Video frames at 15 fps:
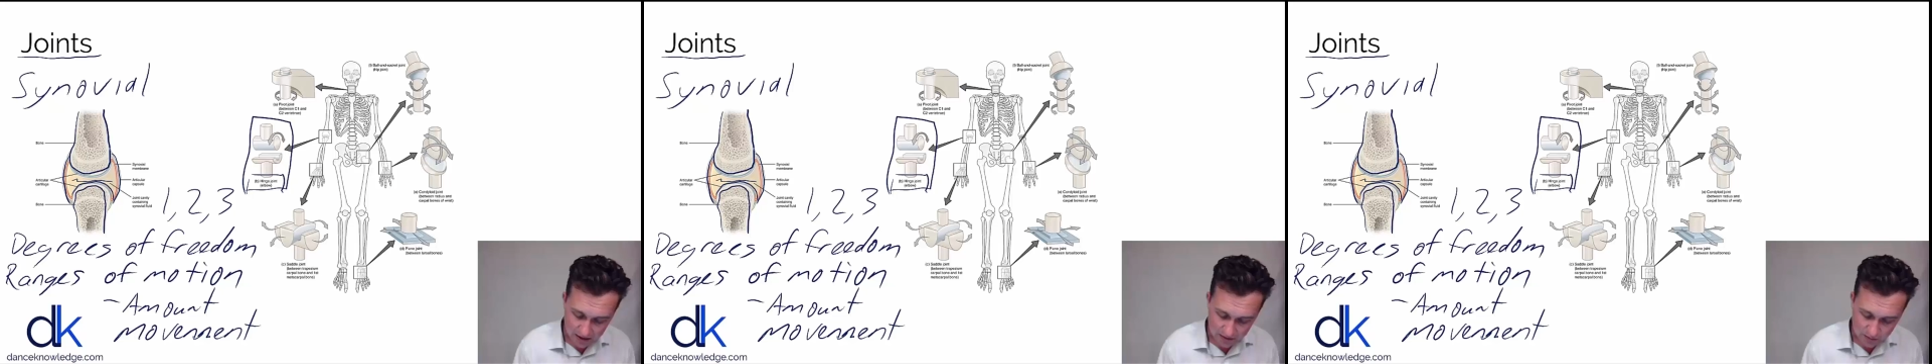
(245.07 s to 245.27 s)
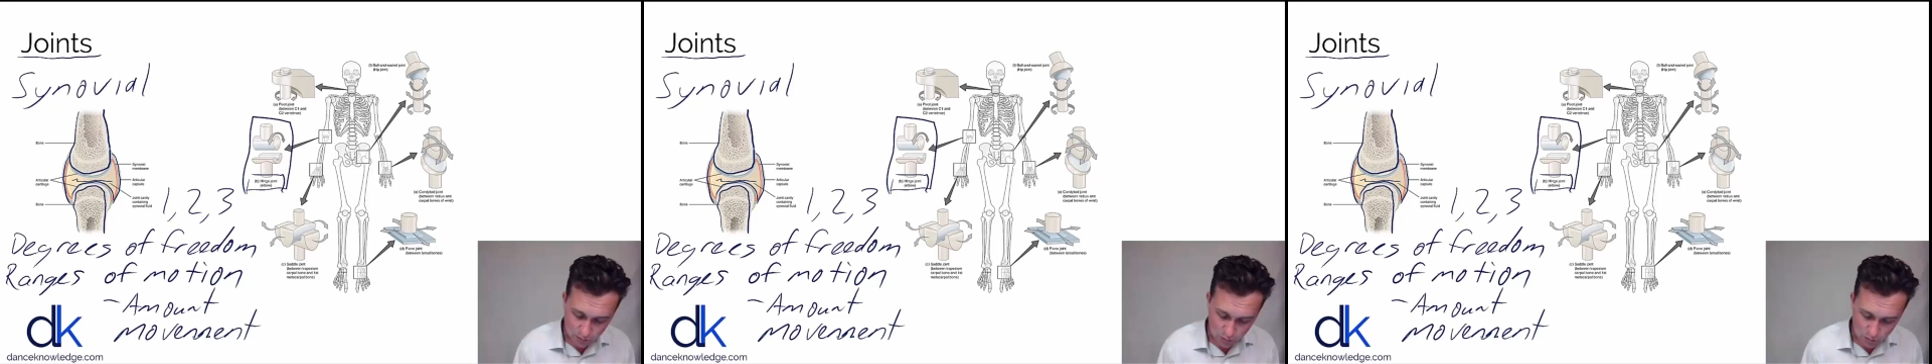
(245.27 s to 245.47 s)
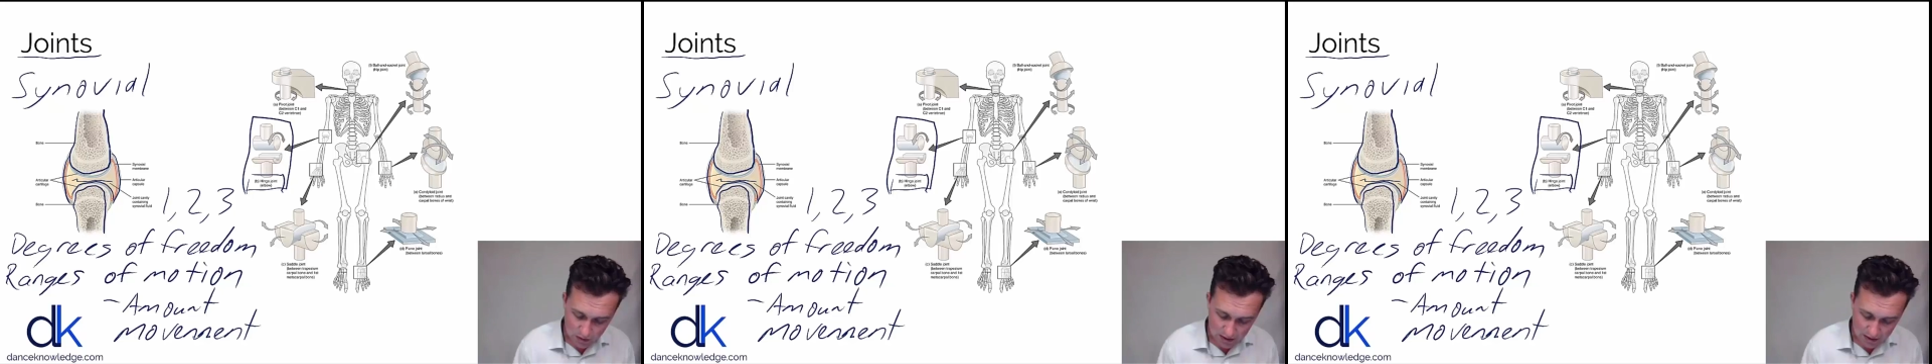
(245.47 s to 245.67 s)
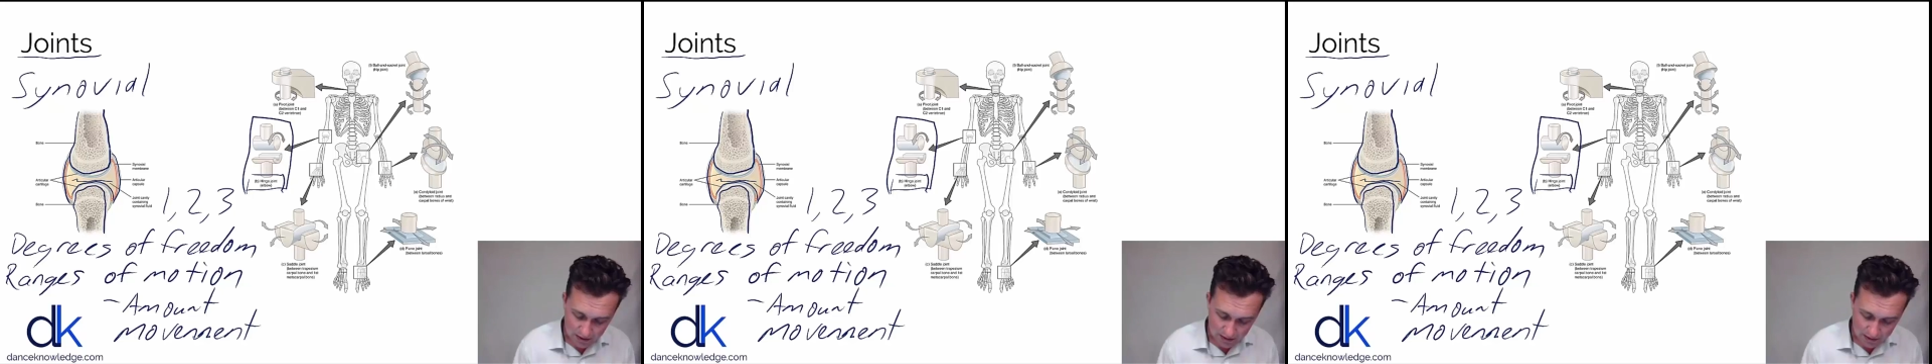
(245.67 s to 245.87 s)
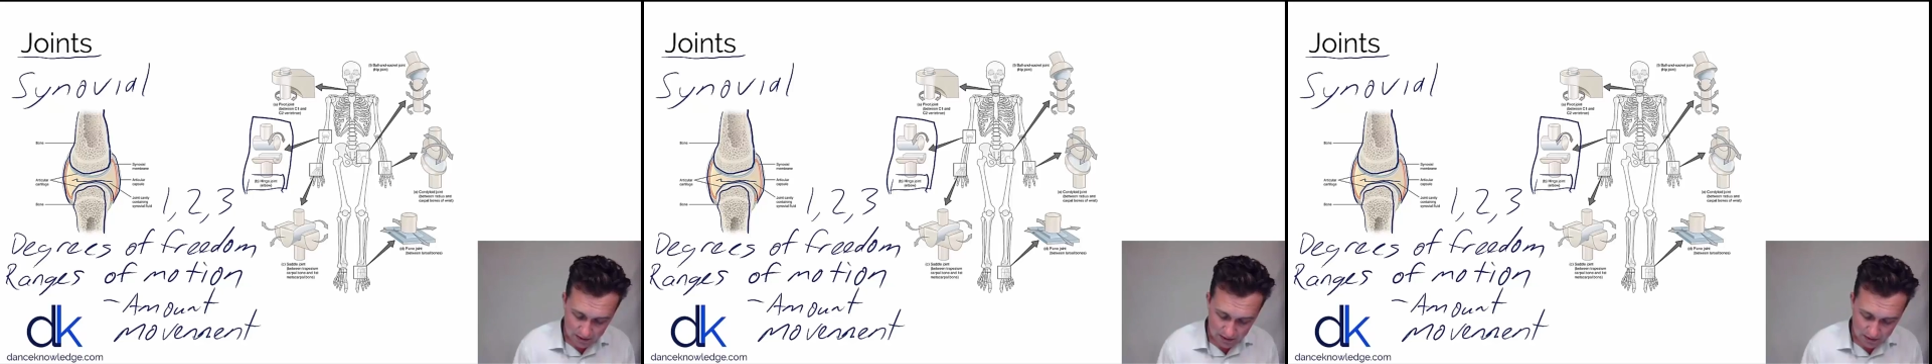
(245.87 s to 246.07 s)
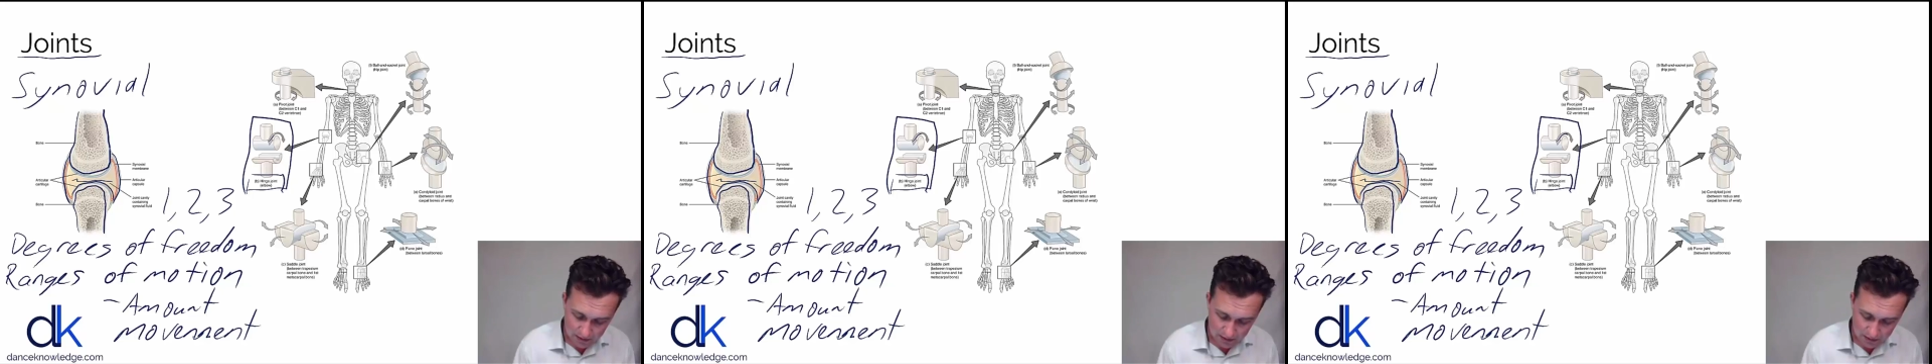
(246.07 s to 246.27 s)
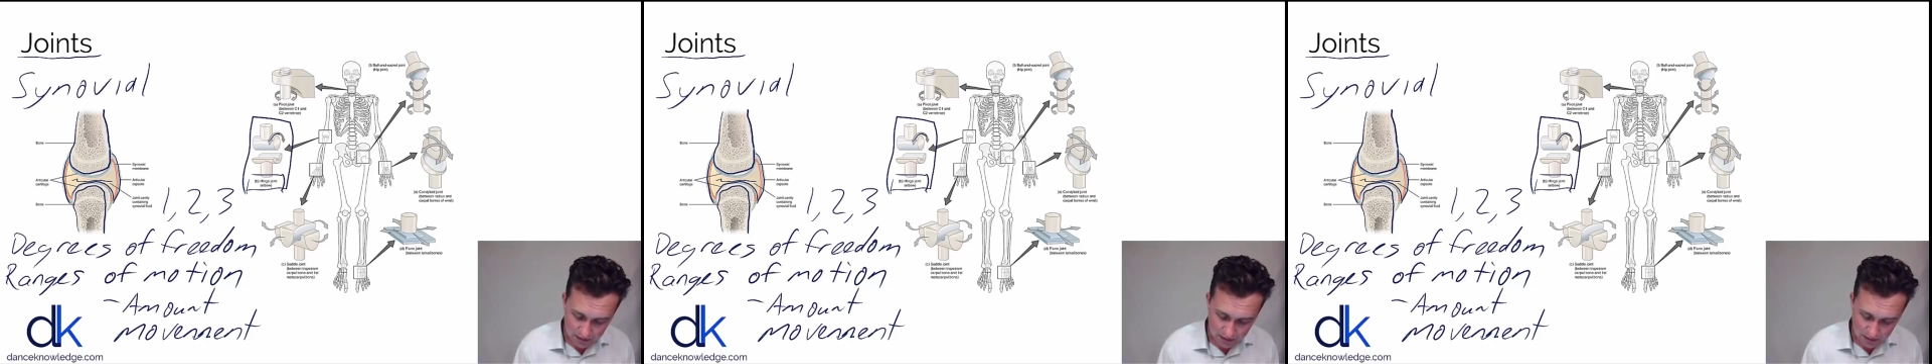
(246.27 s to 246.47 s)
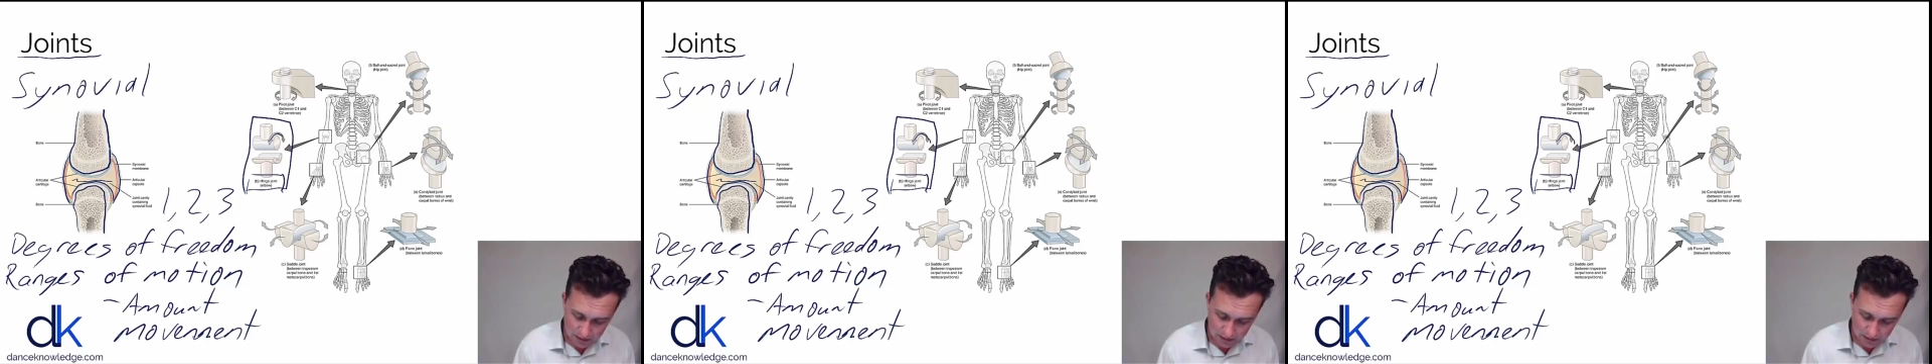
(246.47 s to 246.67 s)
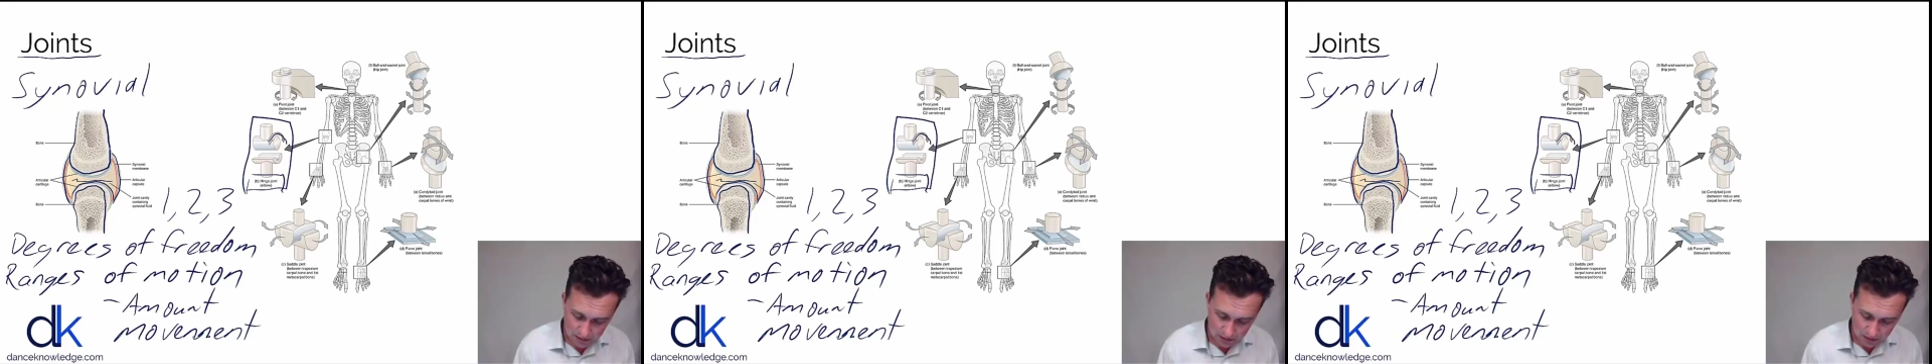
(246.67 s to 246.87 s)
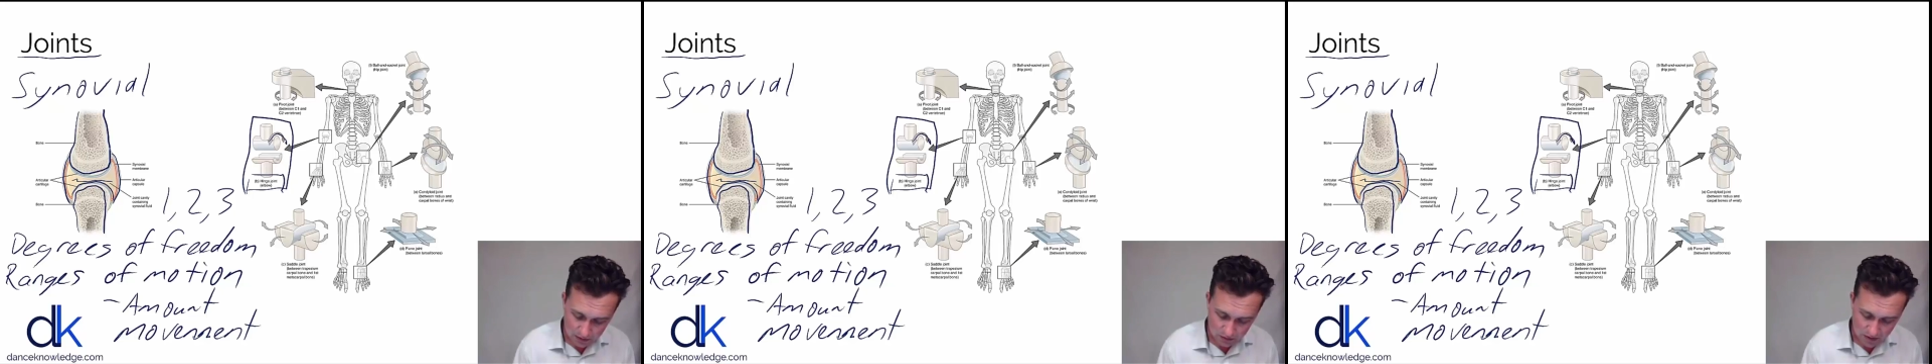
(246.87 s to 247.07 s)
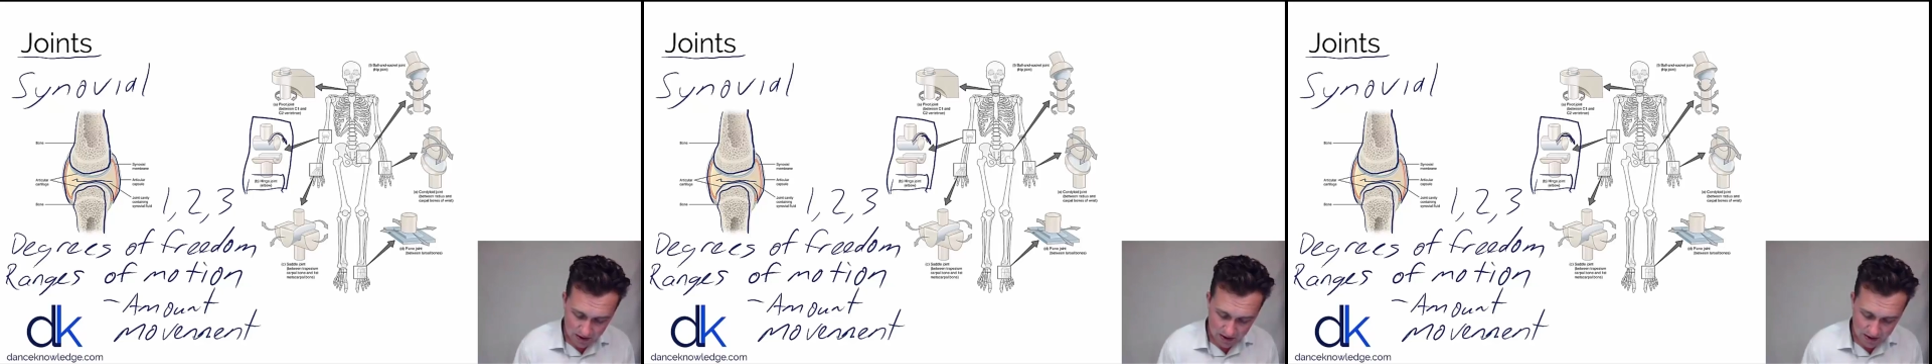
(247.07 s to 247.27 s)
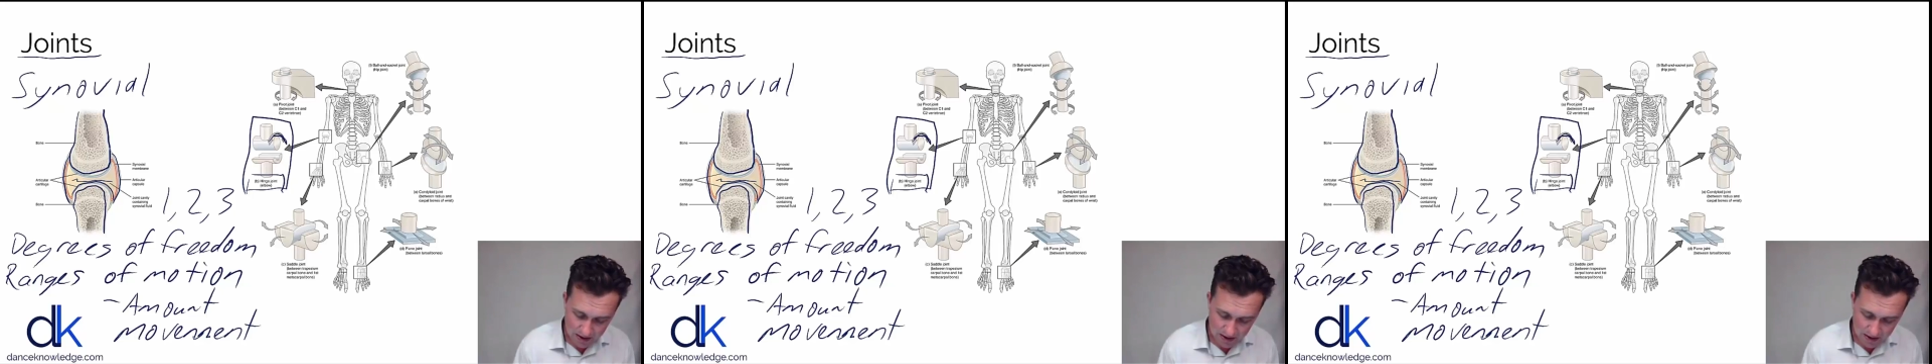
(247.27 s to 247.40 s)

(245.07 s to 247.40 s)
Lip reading: has one gray